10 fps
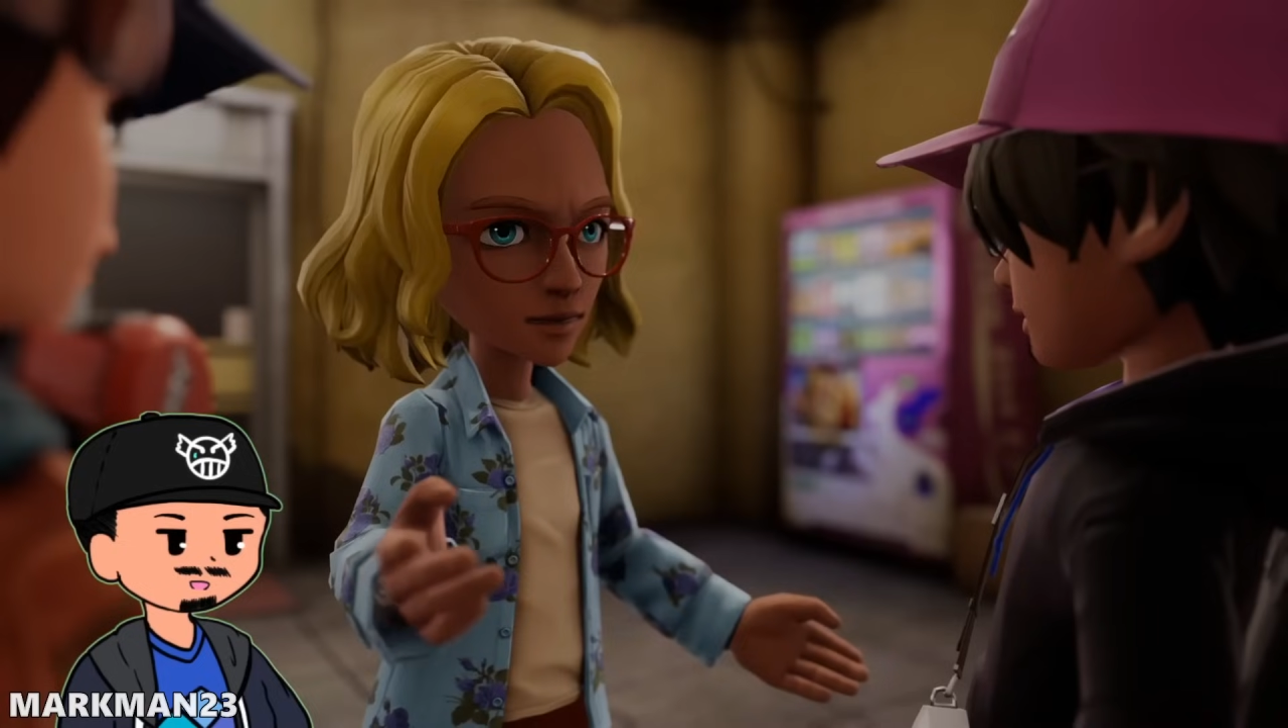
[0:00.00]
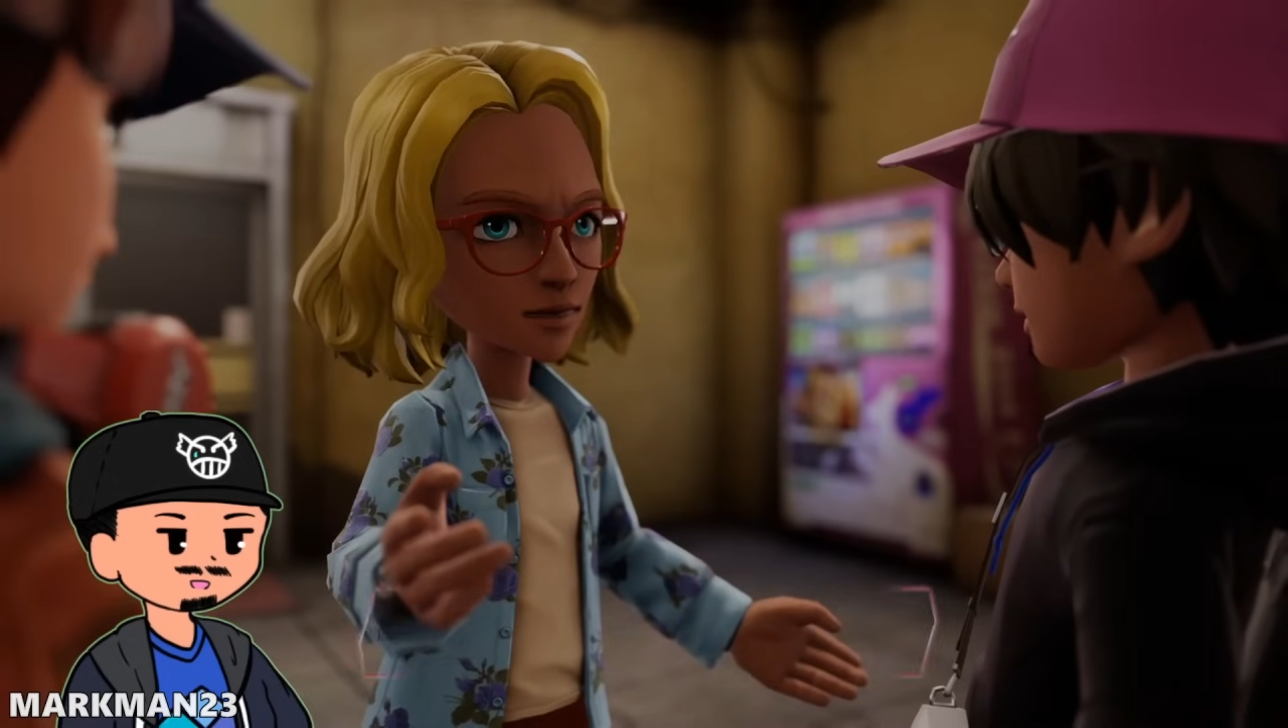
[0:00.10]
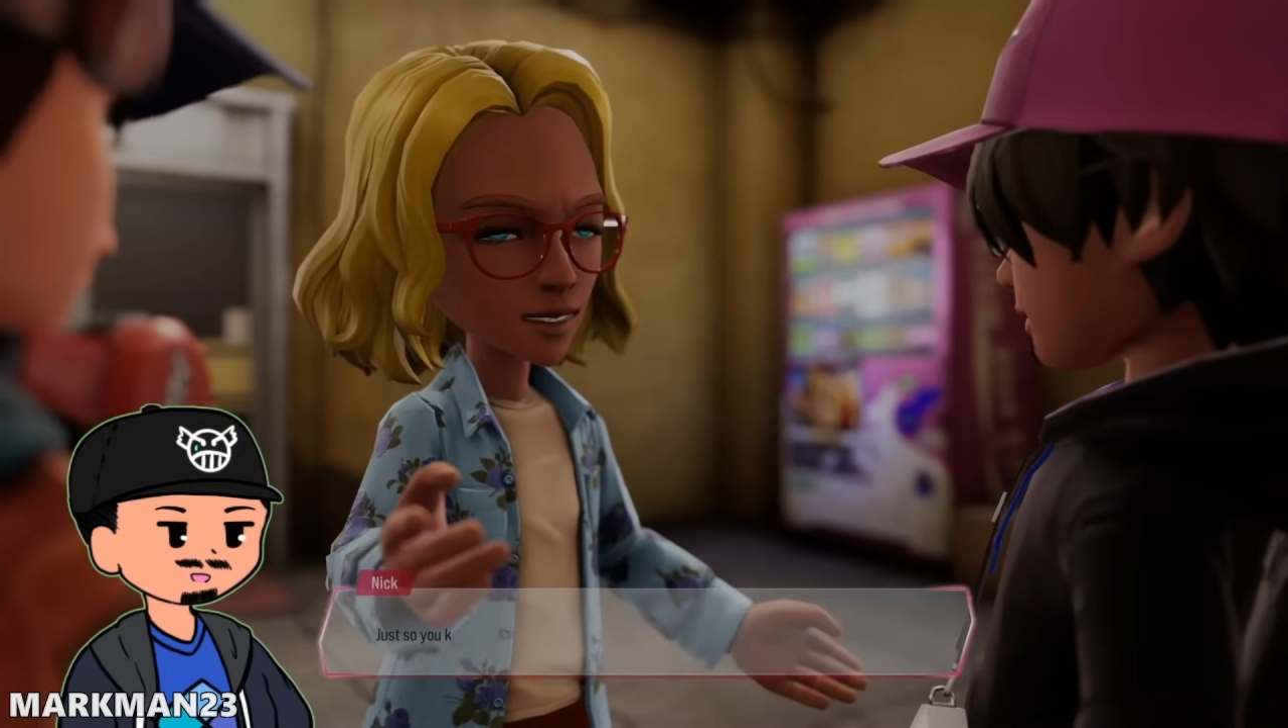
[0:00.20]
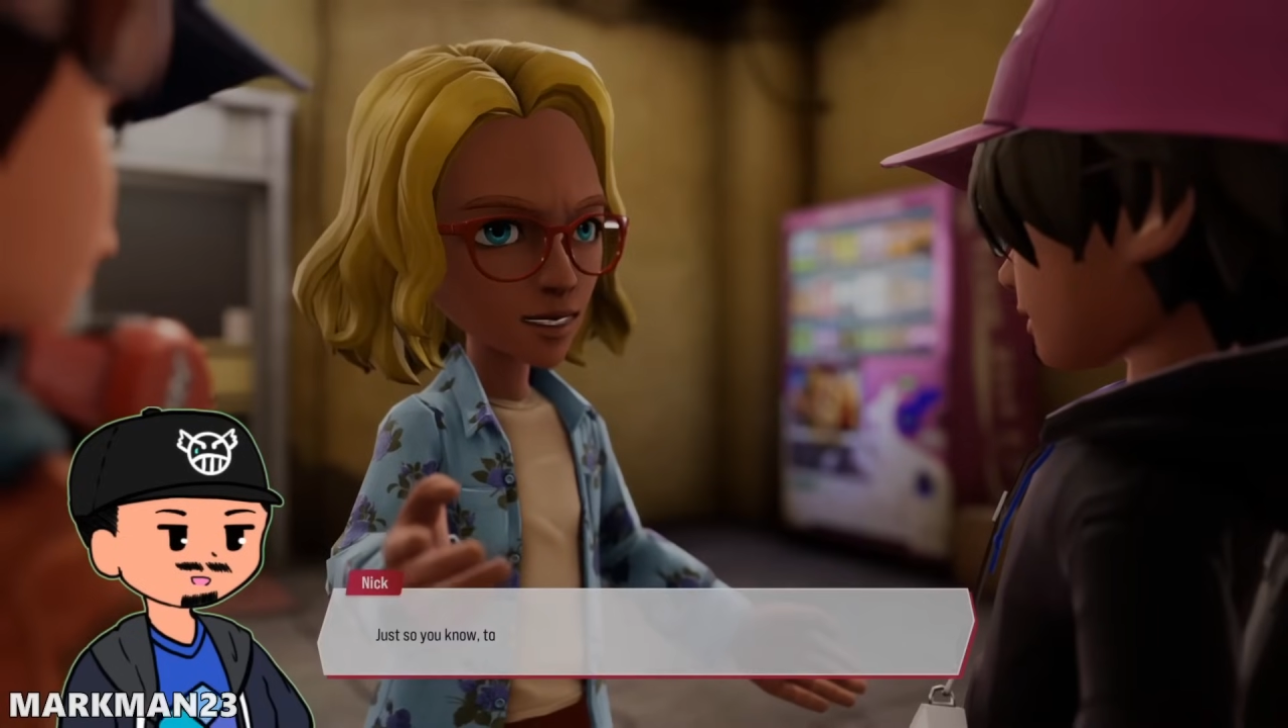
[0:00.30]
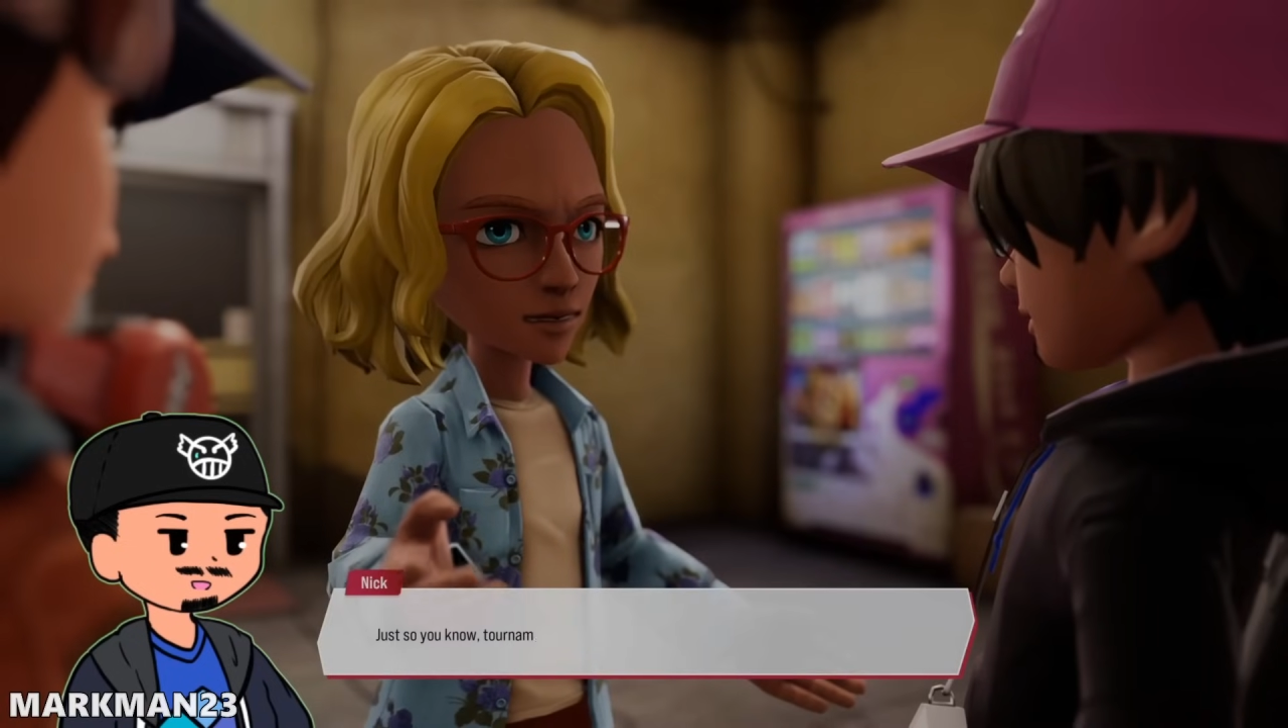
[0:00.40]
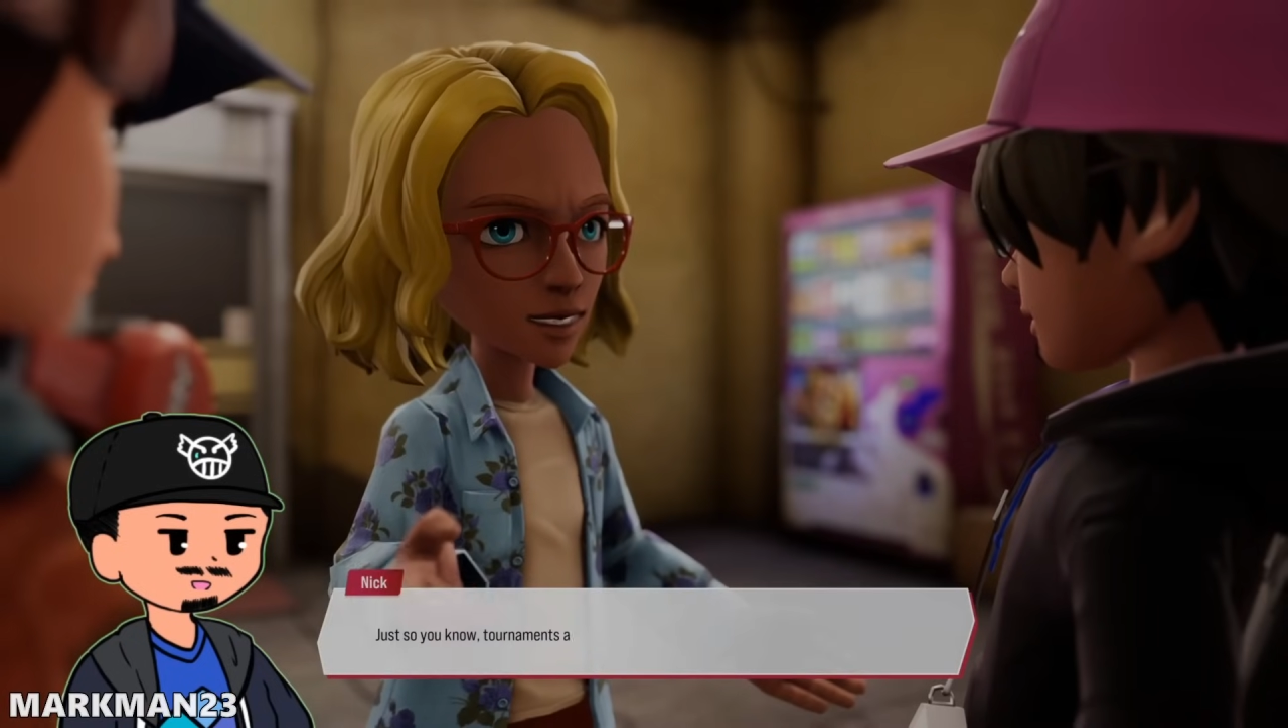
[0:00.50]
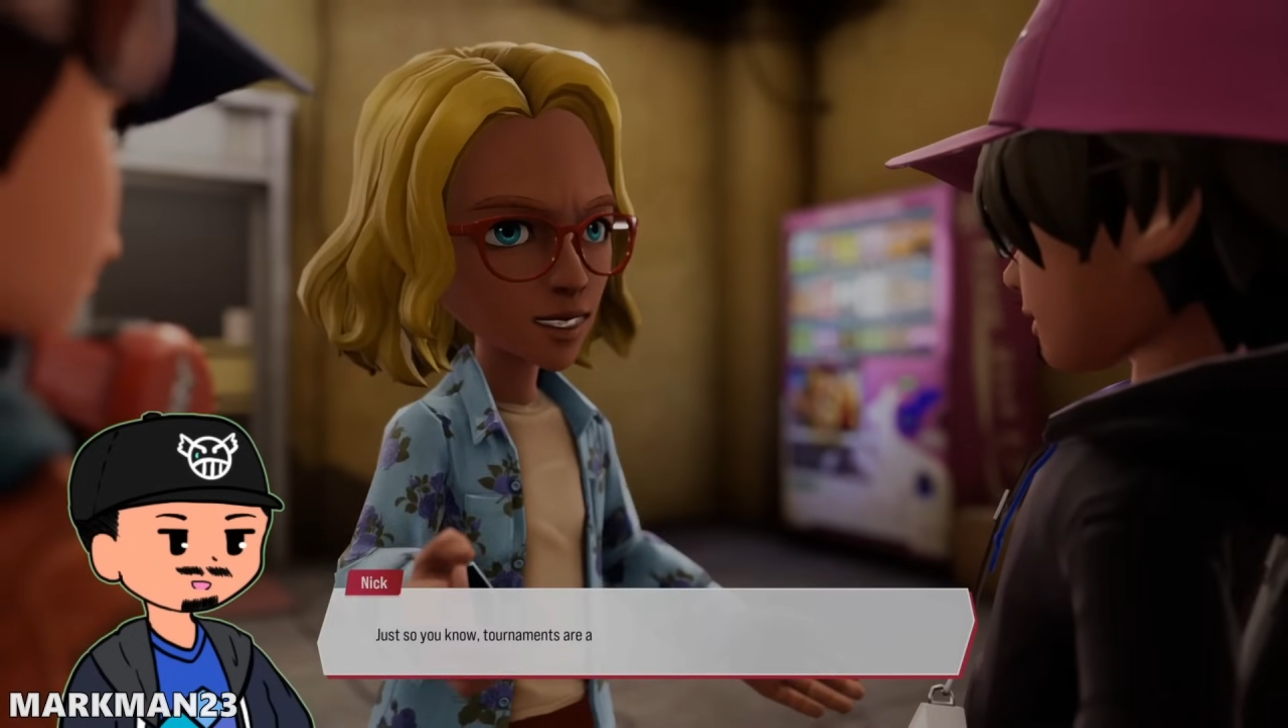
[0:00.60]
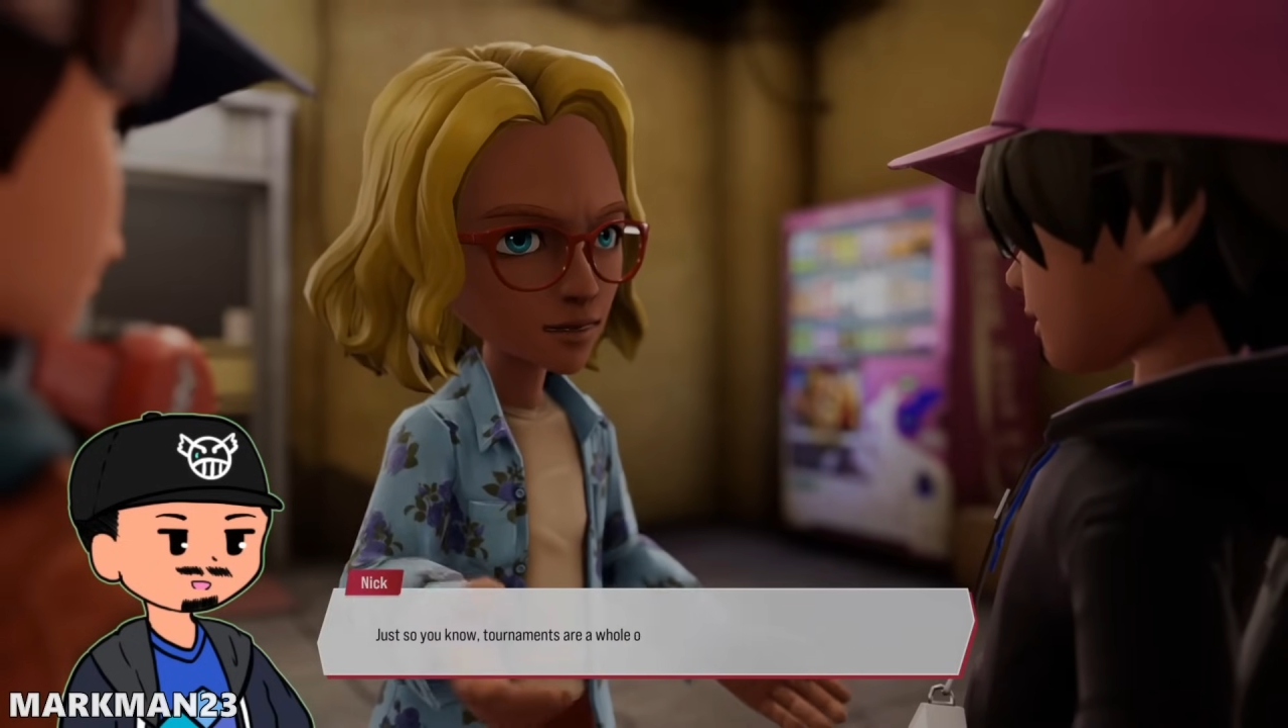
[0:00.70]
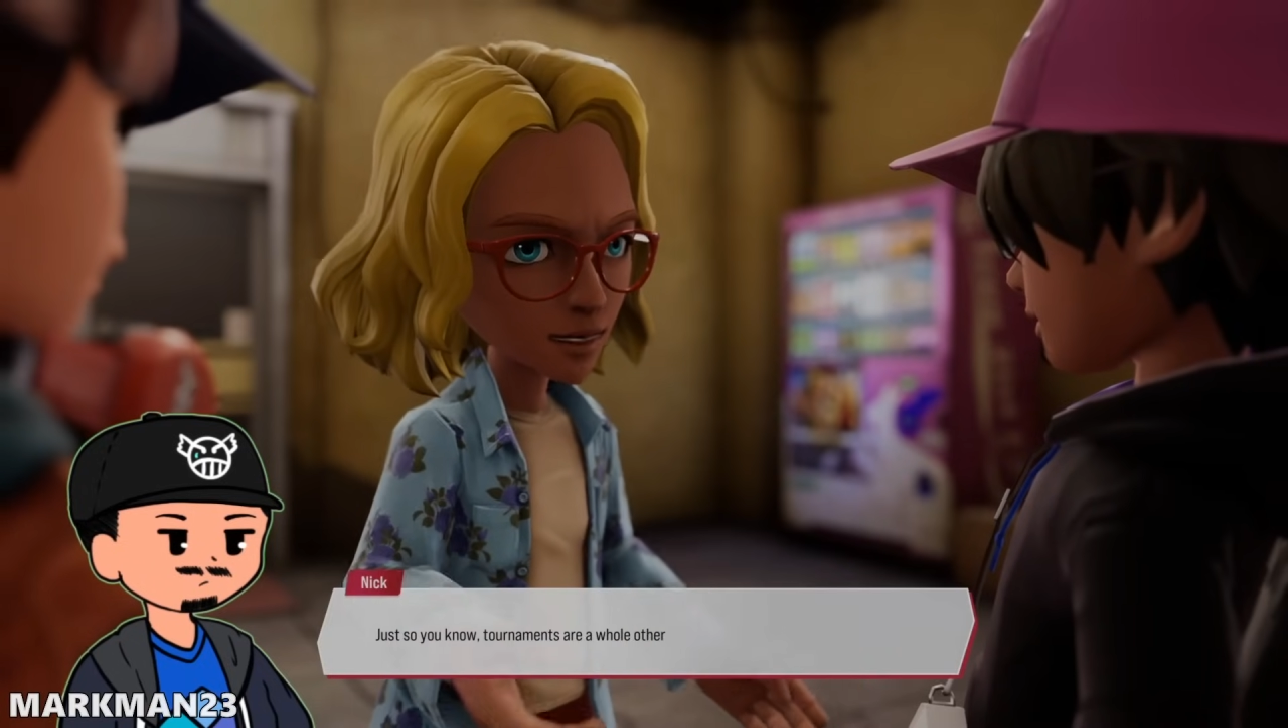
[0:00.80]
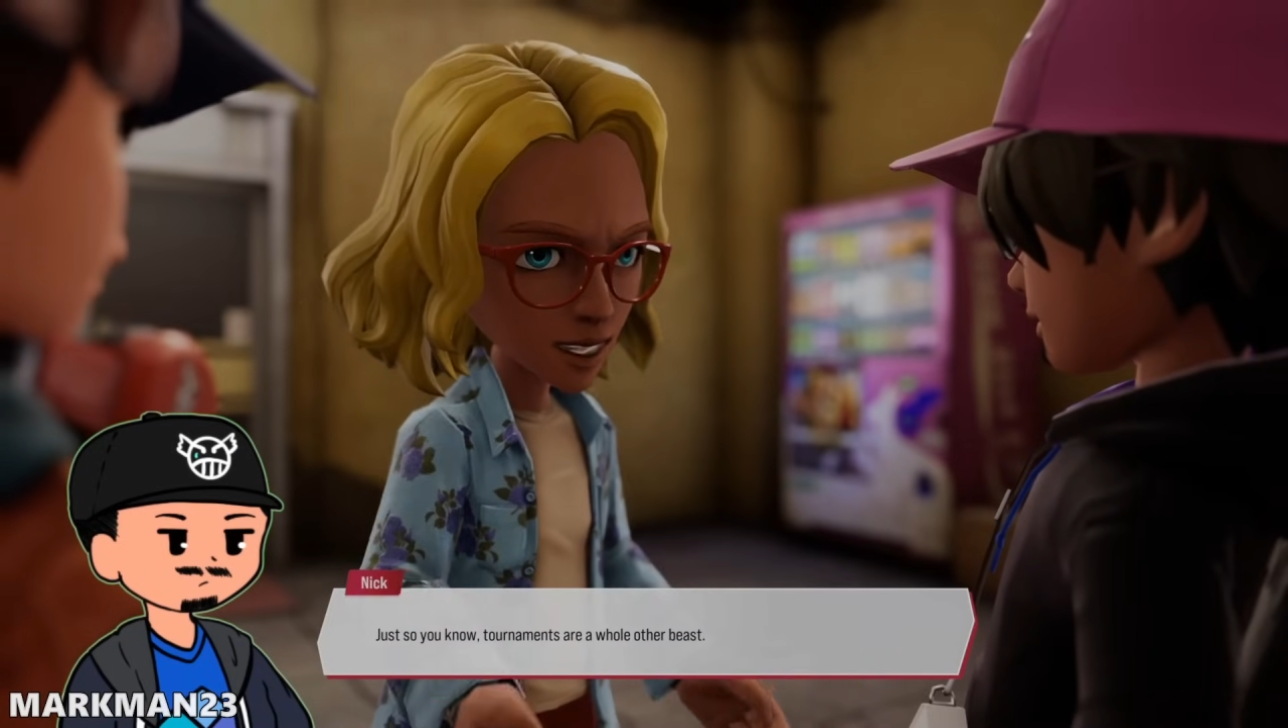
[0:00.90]
experience
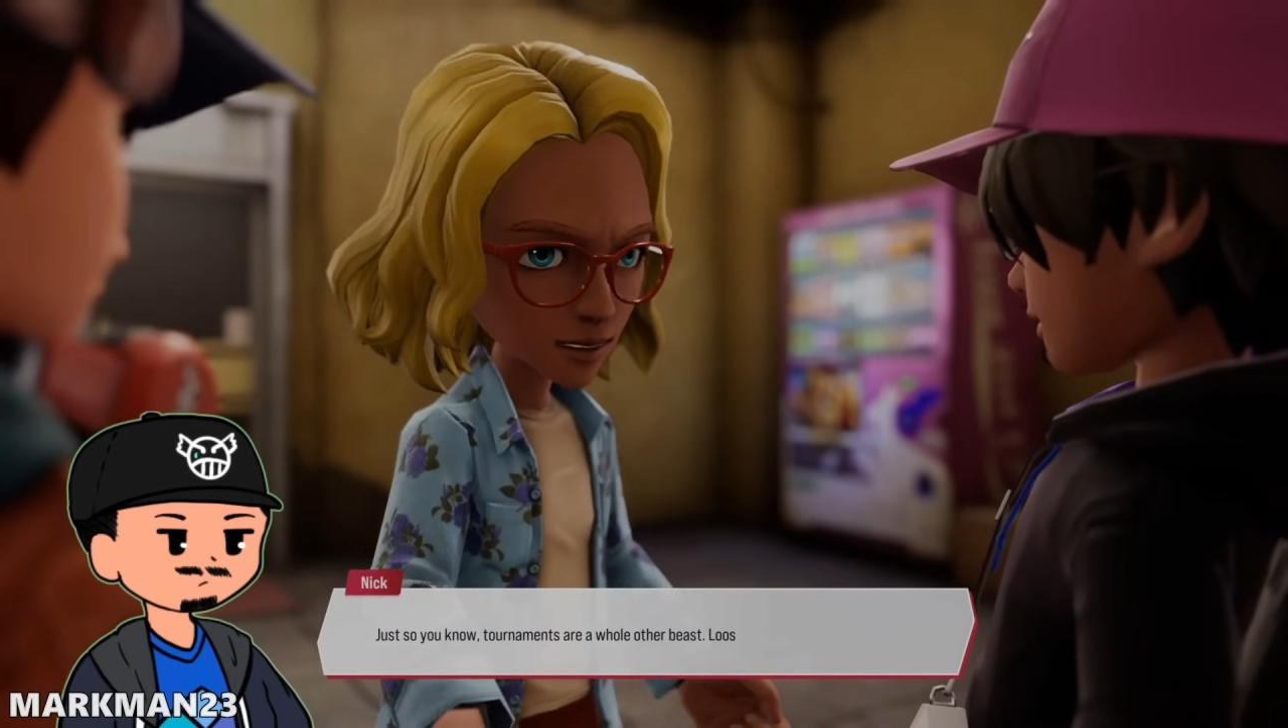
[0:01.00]
here.